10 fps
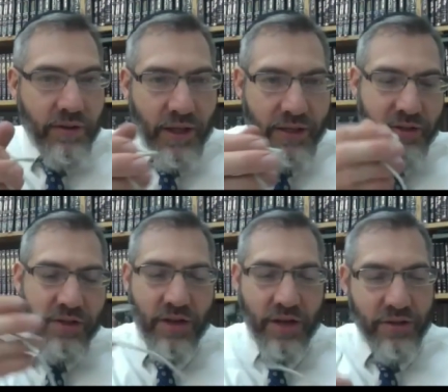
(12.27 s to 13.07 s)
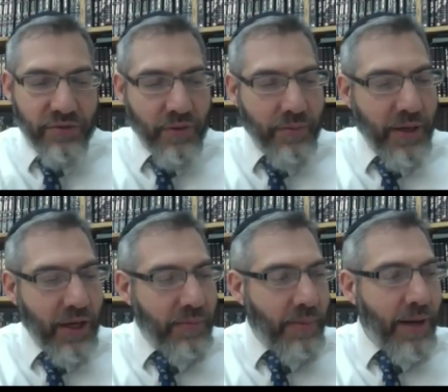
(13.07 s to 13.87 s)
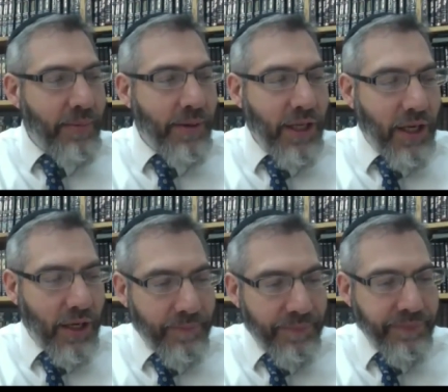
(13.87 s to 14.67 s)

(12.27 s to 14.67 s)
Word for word: Let's discuss this from the beginning. Bameh Madlikin